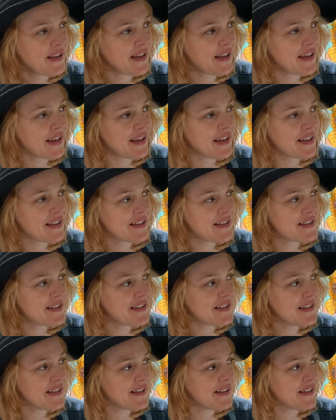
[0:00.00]
And
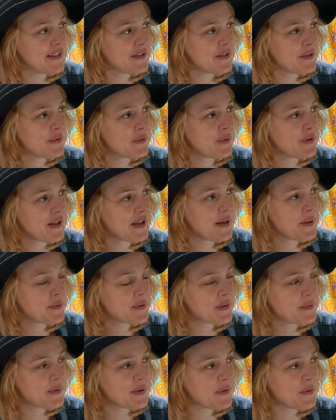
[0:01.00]
uh, what came
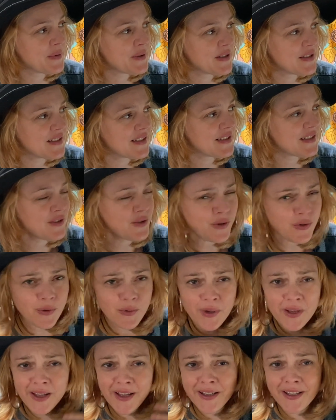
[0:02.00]
to me was, you
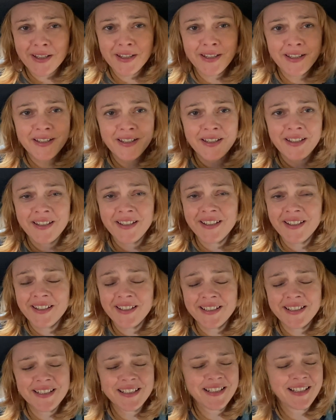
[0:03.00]
wear
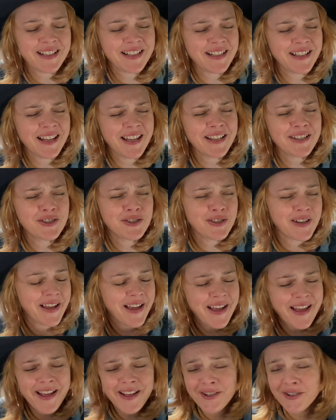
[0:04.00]
guilt like
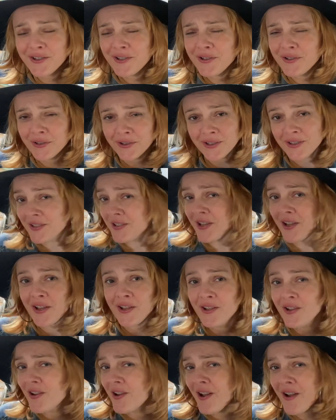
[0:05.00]
shackles on
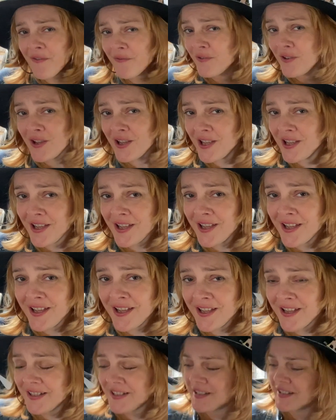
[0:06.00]
your
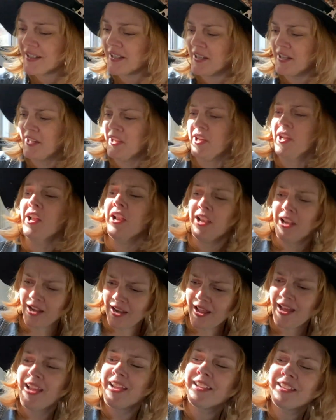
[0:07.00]
feet,
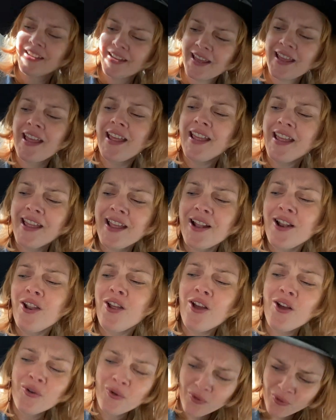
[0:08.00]
like a
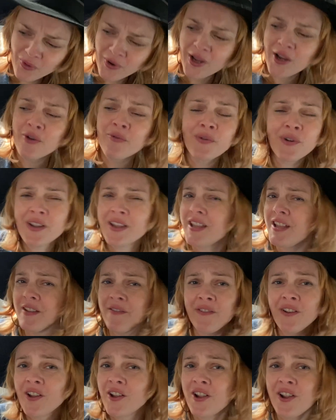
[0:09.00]
halo in
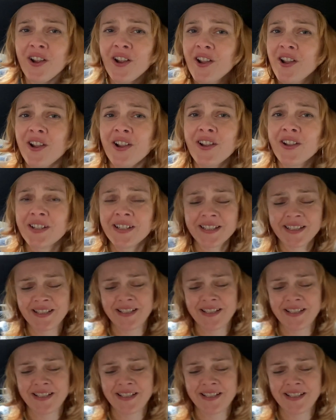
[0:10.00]
reverse.